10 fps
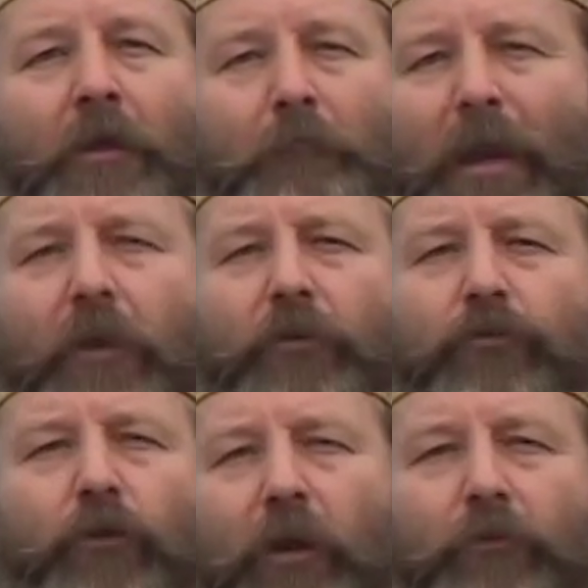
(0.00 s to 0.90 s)
Many of the
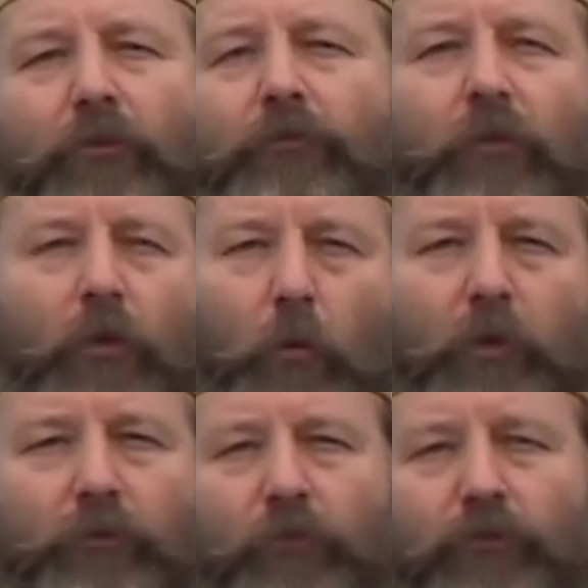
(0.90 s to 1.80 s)
traditions of the
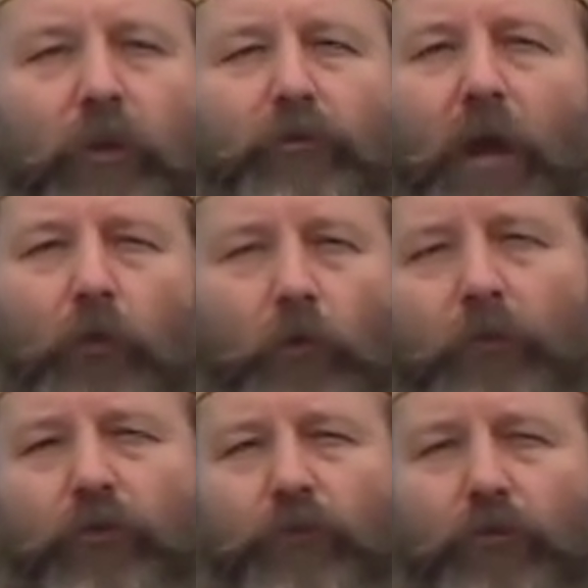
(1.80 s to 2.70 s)
Western Gentile
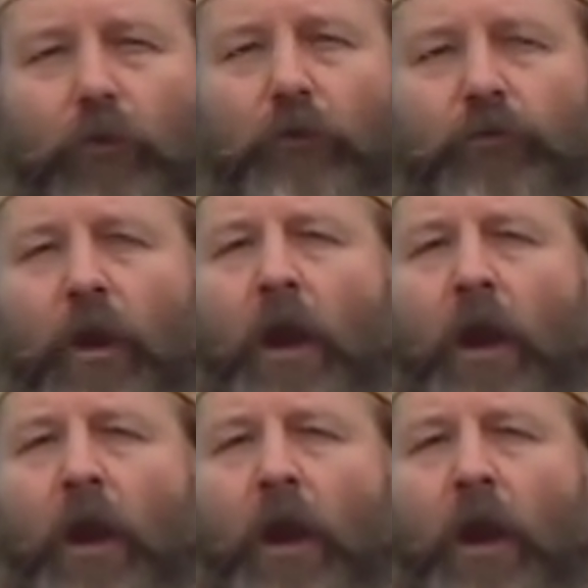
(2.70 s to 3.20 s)
Christian Church